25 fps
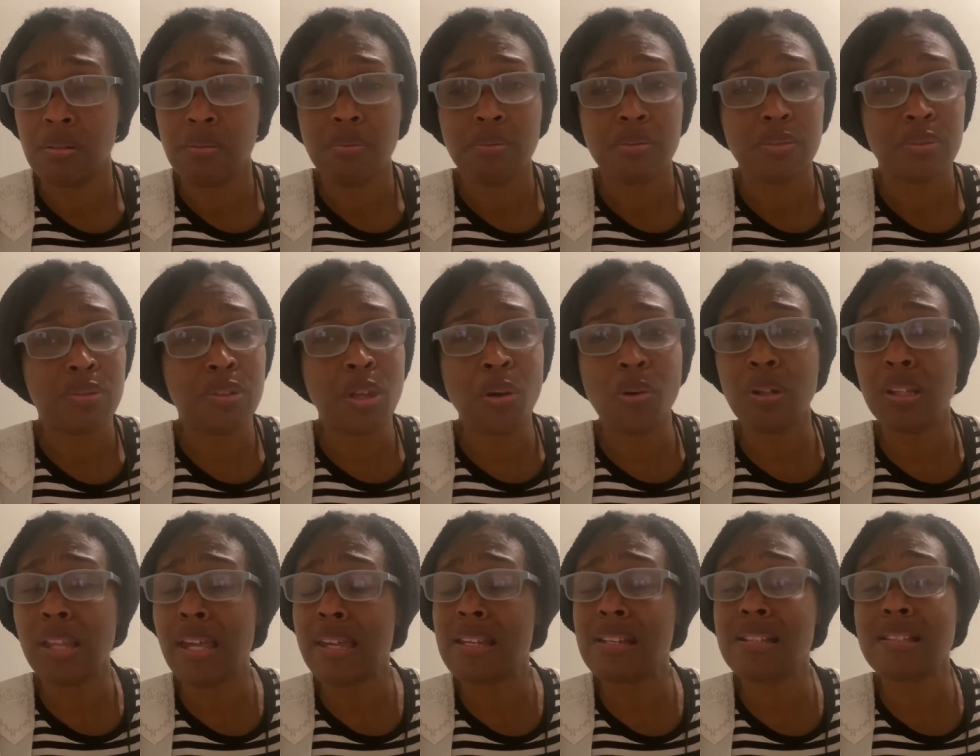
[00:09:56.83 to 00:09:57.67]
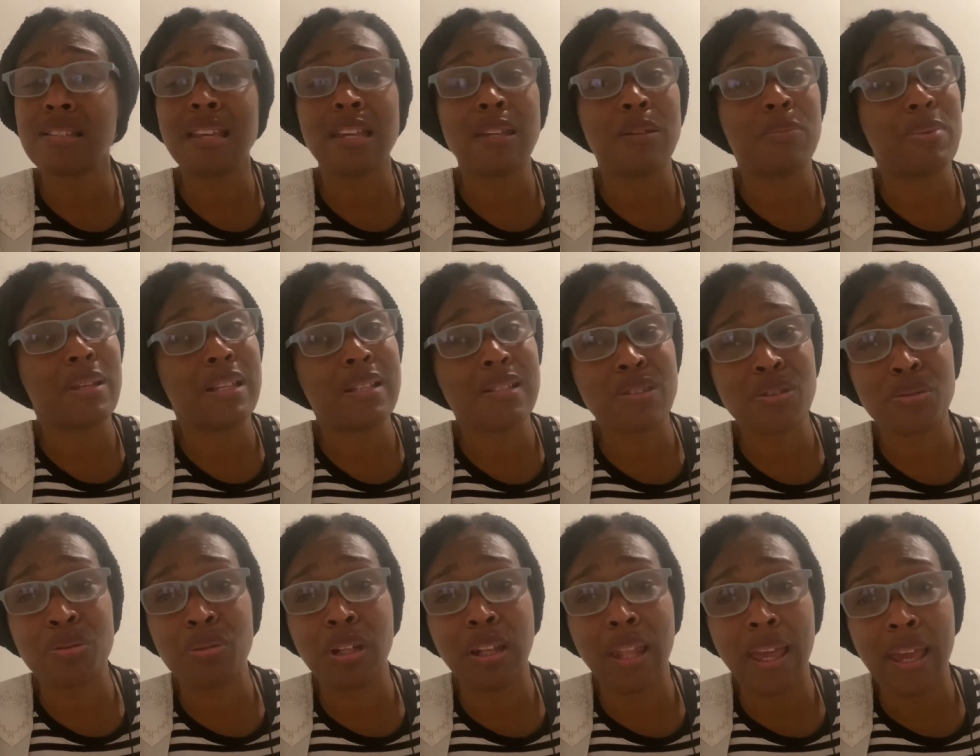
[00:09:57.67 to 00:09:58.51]
don't let it say it's too
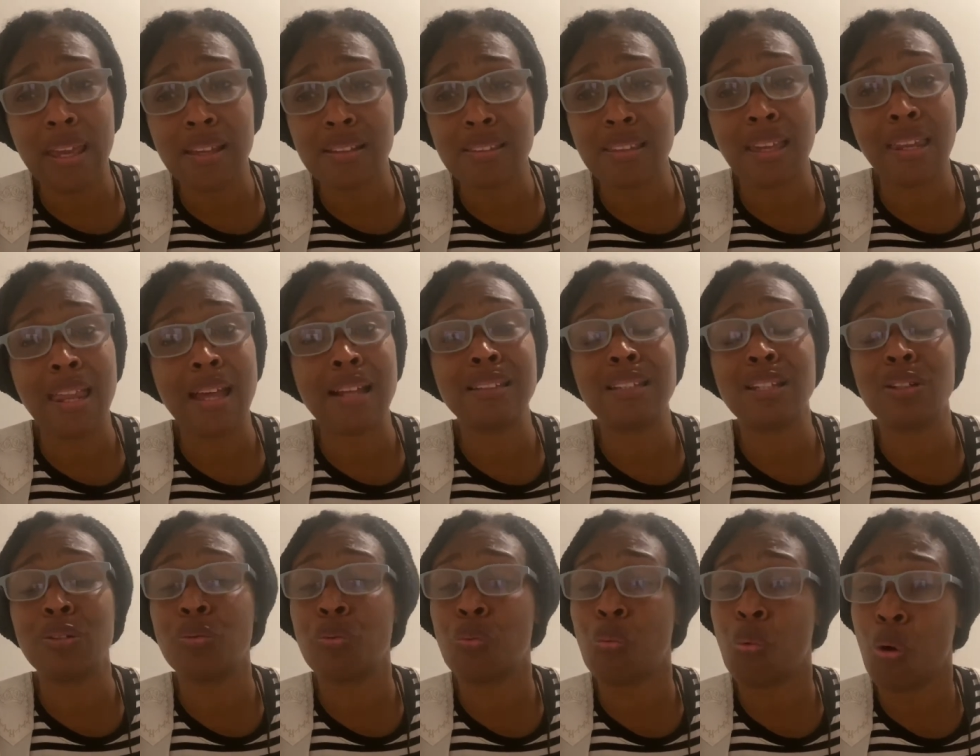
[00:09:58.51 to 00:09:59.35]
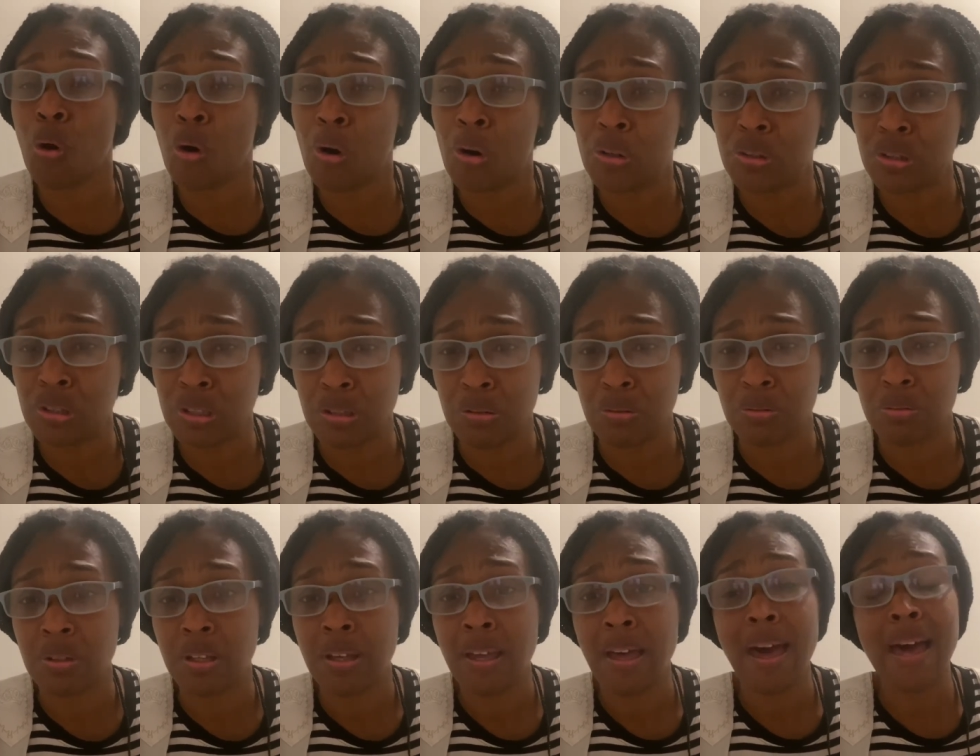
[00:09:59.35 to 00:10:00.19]
late that I didn't warn you.
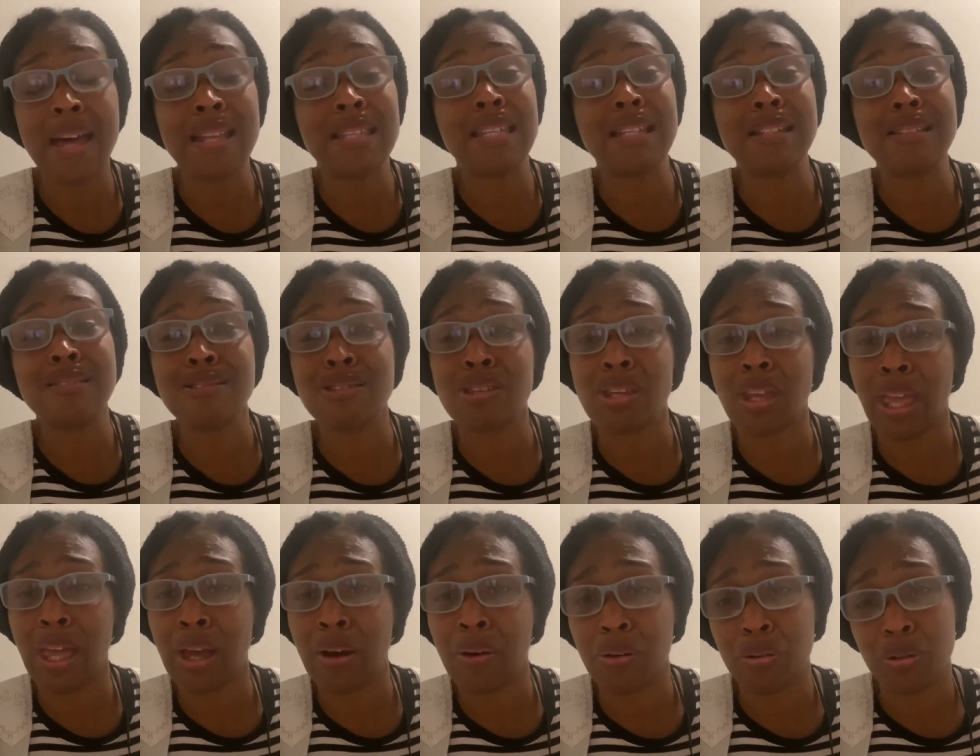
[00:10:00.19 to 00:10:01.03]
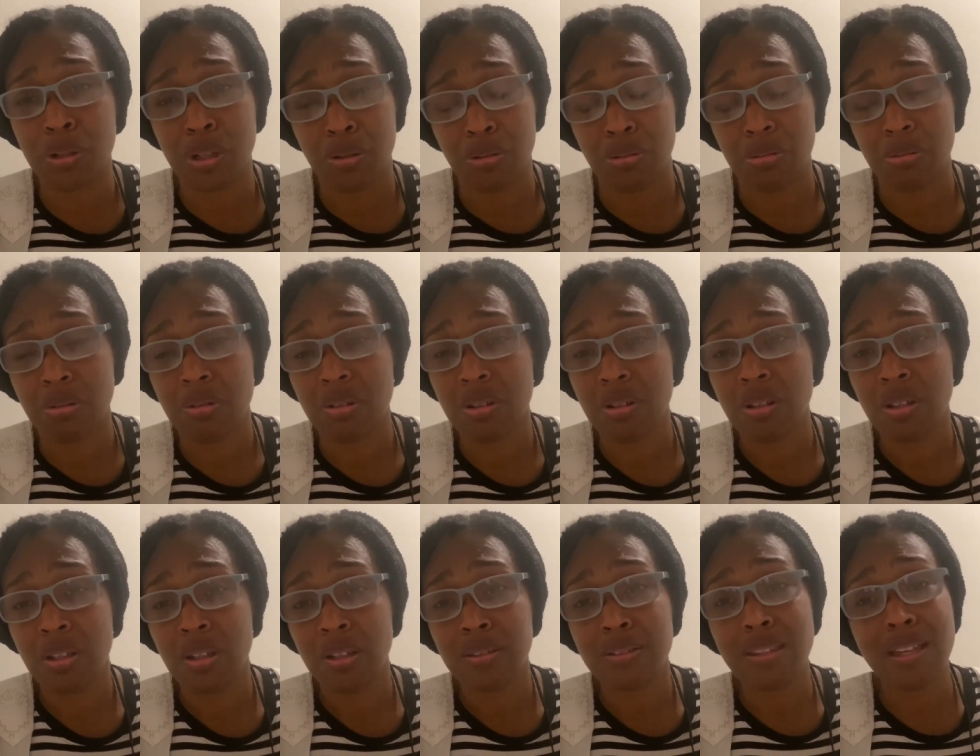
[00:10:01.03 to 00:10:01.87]
I didn't tell you
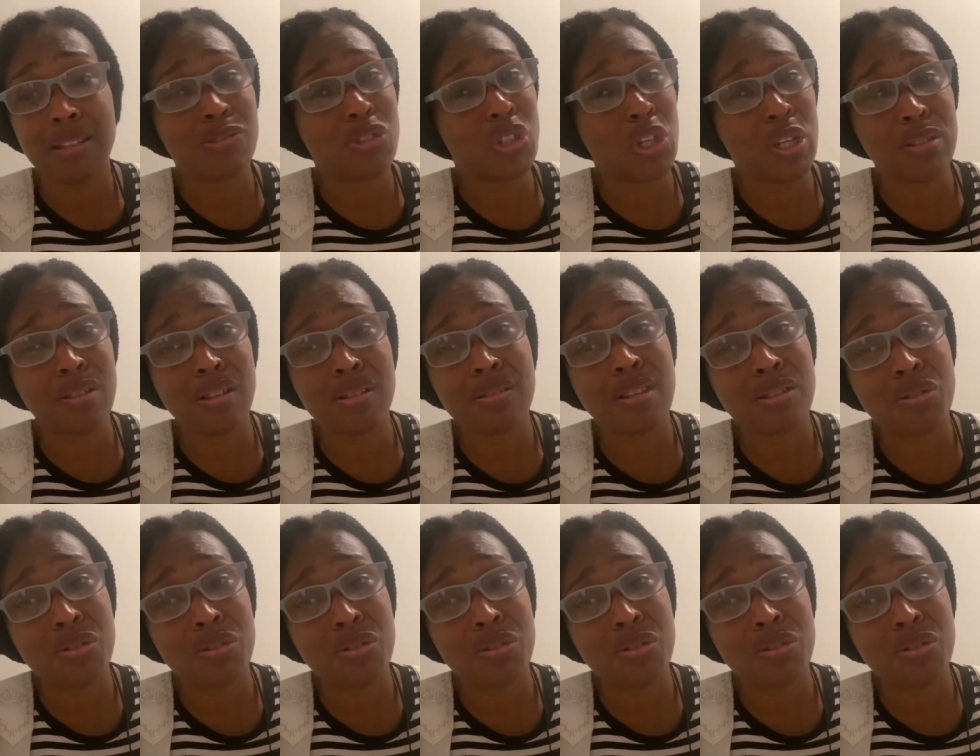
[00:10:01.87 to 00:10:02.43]
that Jesus is